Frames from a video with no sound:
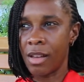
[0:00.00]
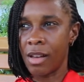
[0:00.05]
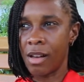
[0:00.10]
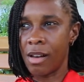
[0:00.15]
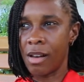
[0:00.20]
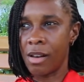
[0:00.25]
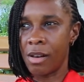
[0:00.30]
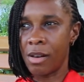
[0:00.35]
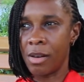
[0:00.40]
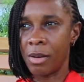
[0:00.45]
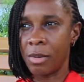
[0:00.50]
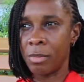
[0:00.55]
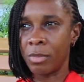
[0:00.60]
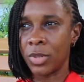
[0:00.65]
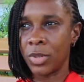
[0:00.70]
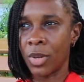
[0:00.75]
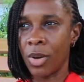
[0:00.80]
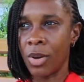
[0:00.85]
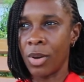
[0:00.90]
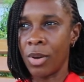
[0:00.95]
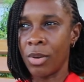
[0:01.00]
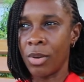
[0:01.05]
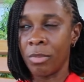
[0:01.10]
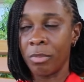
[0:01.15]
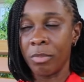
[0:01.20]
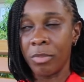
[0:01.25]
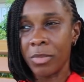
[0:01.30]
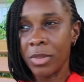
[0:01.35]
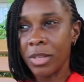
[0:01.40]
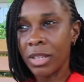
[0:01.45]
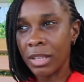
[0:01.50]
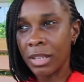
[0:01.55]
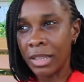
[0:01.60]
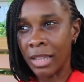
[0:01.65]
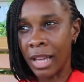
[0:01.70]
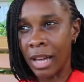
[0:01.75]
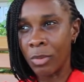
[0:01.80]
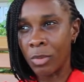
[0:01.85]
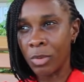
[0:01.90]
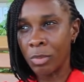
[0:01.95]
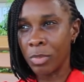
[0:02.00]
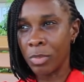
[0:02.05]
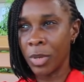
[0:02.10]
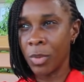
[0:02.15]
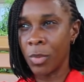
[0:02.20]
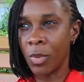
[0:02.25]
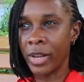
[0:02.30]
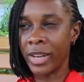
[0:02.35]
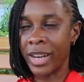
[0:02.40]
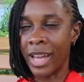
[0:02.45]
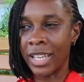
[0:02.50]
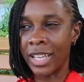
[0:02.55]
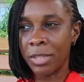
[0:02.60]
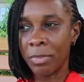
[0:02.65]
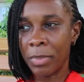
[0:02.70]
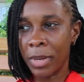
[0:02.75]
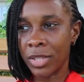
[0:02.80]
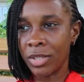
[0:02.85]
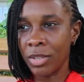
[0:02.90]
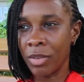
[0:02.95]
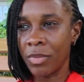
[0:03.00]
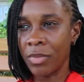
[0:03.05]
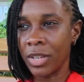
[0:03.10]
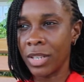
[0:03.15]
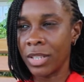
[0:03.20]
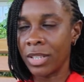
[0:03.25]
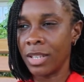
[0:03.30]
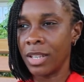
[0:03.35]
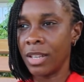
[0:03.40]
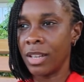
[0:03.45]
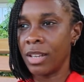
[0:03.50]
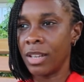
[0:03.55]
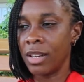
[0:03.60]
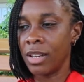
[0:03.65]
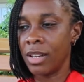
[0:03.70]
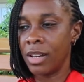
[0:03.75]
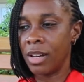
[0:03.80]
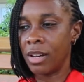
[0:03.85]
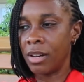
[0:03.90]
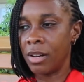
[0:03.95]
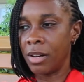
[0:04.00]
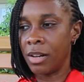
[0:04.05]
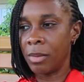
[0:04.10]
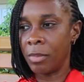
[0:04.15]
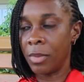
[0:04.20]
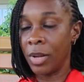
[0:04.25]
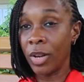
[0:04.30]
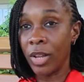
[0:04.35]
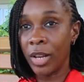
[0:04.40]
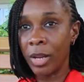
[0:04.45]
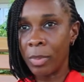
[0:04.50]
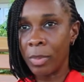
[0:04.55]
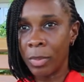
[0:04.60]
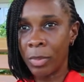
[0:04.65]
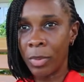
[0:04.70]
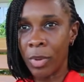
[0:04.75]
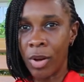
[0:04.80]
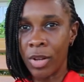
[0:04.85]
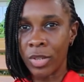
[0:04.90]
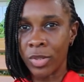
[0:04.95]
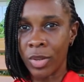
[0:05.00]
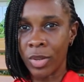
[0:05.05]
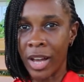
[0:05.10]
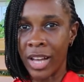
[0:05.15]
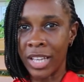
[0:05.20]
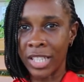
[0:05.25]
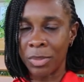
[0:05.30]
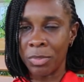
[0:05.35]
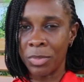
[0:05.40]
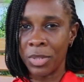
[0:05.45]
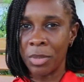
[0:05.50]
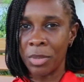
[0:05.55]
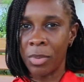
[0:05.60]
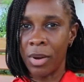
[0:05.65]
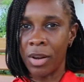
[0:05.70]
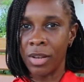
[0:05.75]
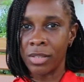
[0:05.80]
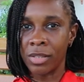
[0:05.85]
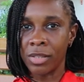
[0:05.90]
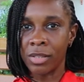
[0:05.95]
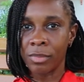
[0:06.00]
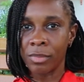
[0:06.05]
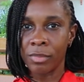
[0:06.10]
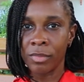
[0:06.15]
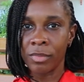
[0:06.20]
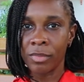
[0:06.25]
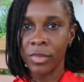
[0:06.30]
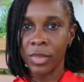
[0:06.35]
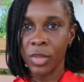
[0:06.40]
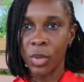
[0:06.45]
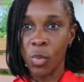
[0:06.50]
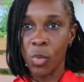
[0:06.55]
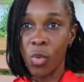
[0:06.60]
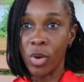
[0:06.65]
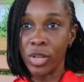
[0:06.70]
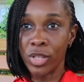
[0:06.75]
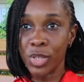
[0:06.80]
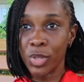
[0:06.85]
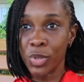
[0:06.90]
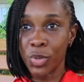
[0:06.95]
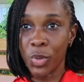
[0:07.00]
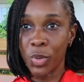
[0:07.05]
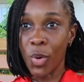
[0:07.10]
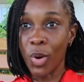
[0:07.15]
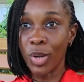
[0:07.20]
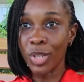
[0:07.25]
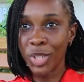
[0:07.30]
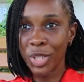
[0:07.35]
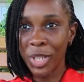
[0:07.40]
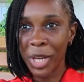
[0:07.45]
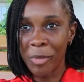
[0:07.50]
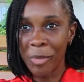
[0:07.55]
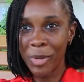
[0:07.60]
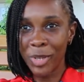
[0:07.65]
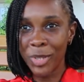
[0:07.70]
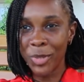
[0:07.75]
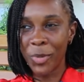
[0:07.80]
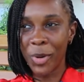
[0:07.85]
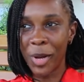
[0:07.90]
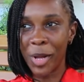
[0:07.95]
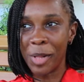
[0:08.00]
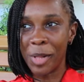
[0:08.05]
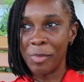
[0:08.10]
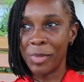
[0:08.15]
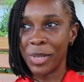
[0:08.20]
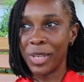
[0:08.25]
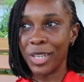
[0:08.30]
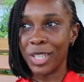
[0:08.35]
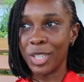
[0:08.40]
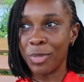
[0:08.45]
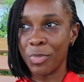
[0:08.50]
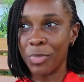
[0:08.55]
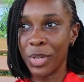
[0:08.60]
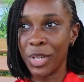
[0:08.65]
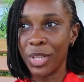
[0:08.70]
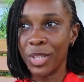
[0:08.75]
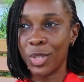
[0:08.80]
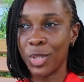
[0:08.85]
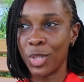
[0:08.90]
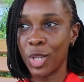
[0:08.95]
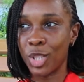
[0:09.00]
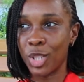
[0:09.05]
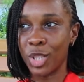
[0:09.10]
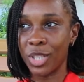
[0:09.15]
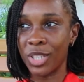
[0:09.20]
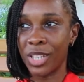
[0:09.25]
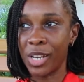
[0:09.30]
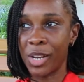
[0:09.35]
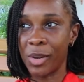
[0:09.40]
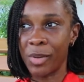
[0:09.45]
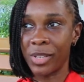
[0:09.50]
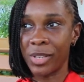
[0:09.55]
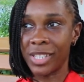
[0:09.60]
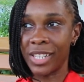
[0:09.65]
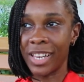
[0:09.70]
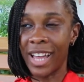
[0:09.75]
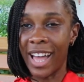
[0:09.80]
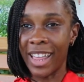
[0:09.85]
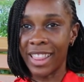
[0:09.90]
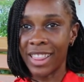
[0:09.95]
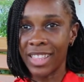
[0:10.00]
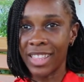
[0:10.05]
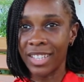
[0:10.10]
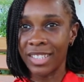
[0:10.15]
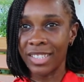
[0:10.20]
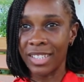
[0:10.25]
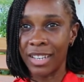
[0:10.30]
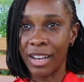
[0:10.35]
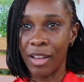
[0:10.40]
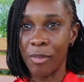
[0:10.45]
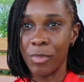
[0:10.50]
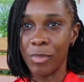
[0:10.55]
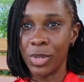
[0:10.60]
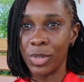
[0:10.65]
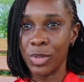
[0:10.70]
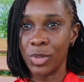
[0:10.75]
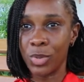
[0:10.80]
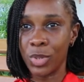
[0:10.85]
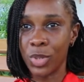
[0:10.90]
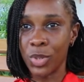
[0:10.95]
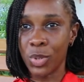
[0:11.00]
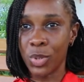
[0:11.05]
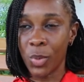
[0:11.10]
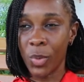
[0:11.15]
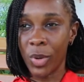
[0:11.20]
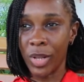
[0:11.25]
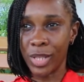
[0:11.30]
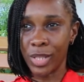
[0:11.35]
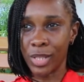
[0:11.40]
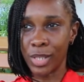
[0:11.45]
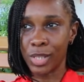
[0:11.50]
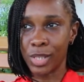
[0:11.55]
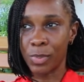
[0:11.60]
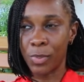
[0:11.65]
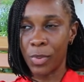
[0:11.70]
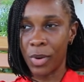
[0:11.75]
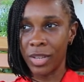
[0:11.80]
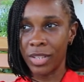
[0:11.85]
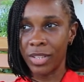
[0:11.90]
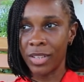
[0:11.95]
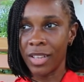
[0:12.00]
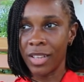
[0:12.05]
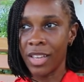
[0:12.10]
Um, so that would be one aspect of it. Um, a lot of people also ask me about wanting to coach them as well because being such a decorated athlete and I've been doing so well in the sport,